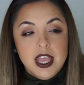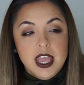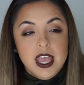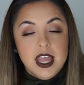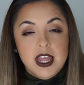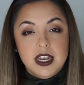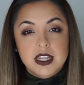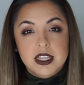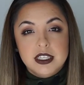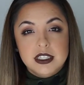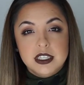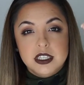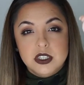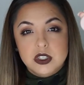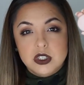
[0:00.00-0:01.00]
And this
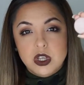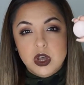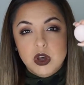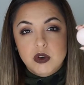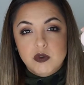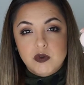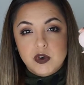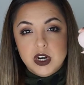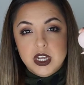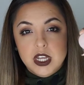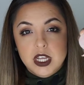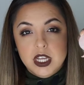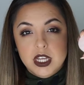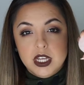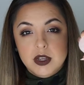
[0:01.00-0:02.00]
is
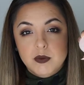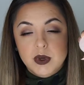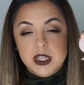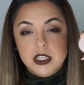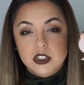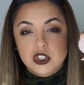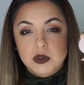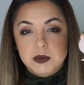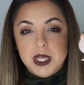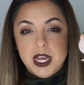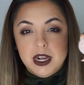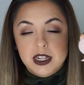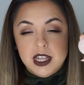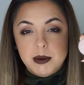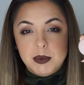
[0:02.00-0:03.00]
Ofra with the
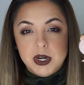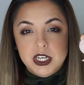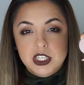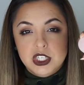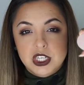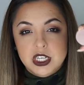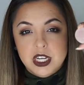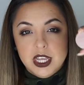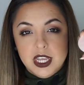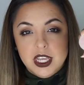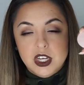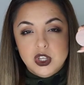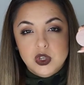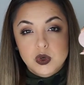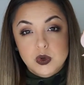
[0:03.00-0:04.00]
DupeThat collaboration
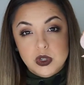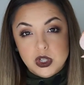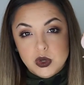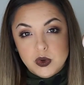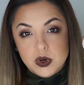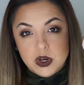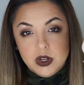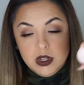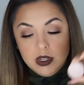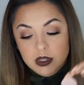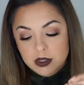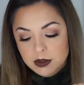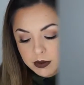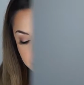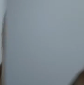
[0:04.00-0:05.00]
in You Glow Girl.
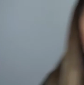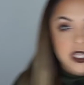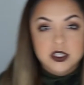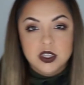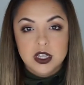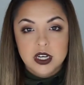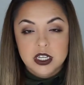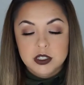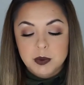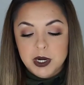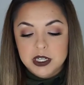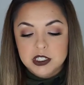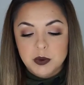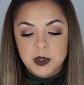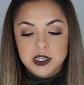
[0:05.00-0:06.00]
Okay, so the next
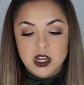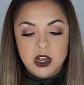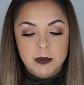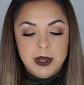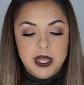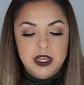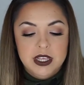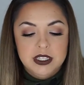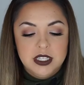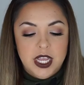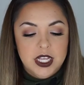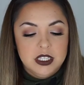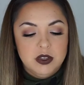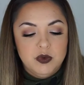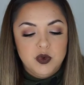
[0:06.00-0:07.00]
product I want to talk about is
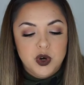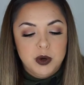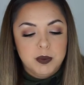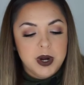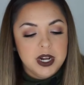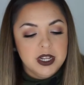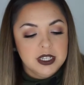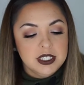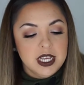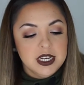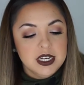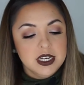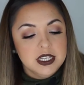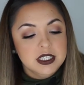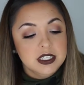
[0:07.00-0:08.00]
a Sephora product, and
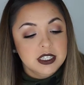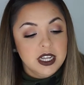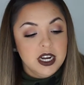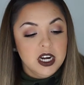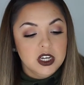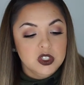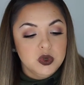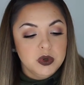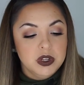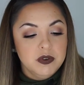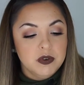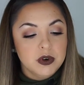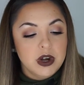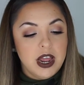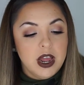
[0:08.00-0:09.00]
it is their
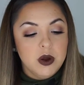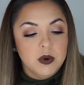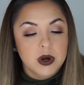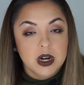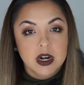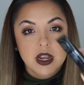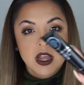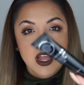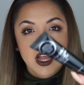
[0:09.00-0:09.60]
24-hour